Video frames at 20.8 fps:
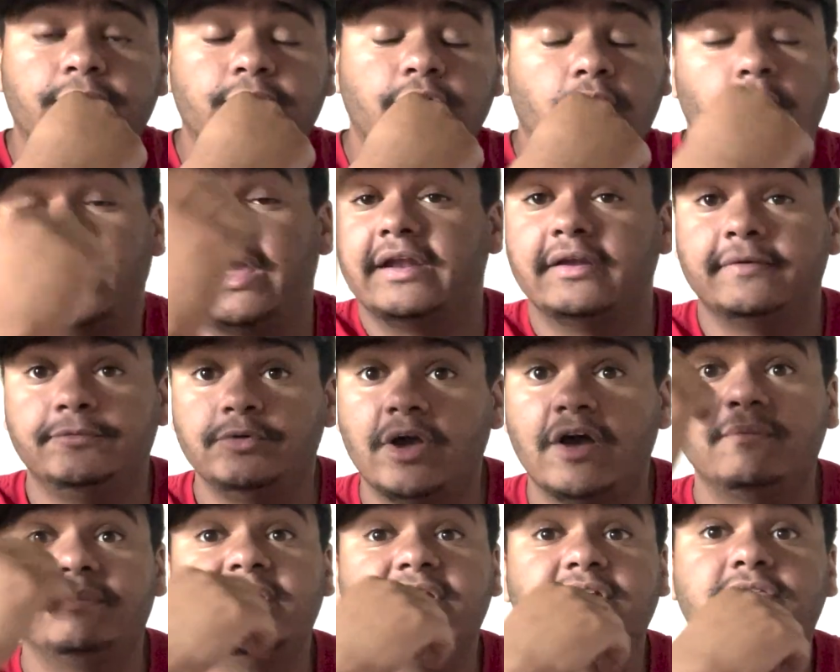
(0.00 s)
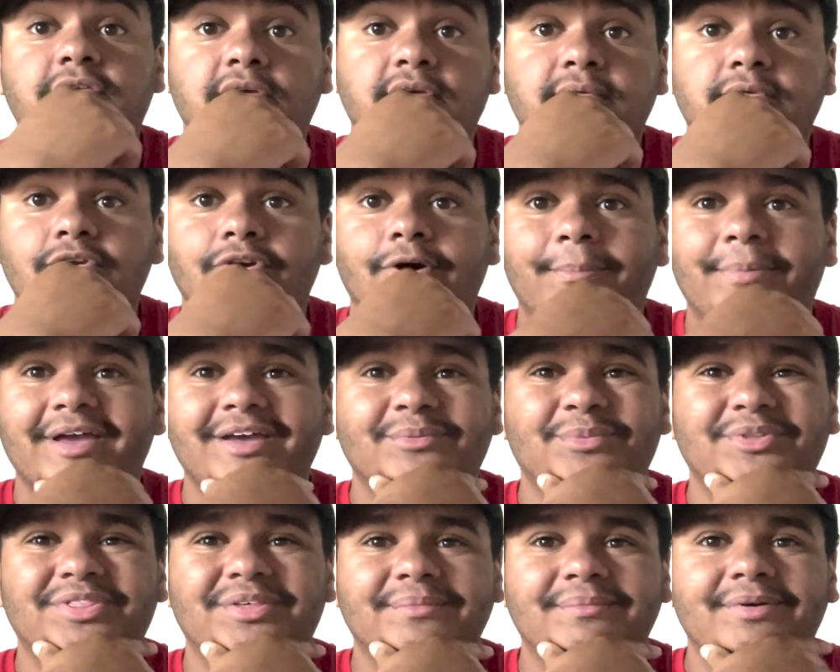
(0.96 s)
and if you have money to pay
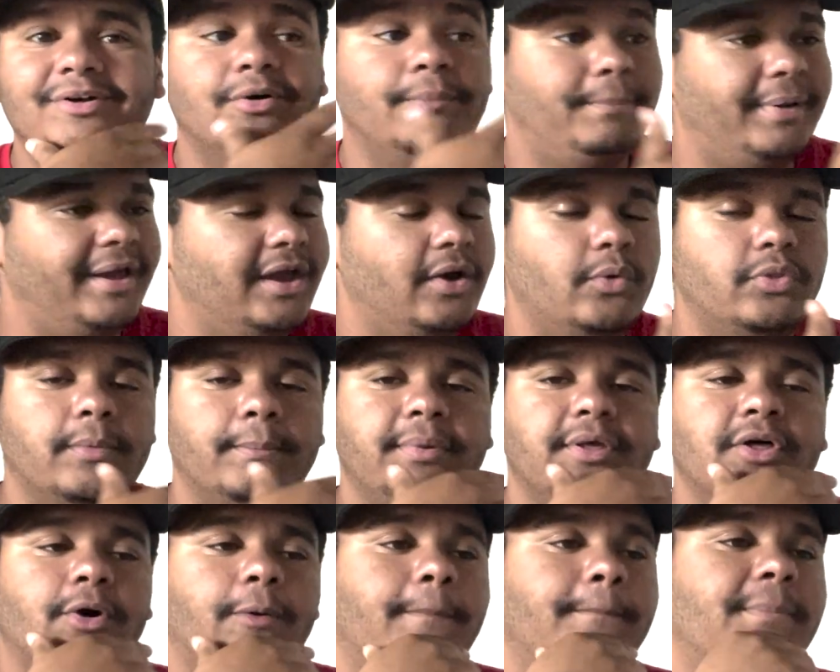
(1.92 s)
with a bill, pay with a bill.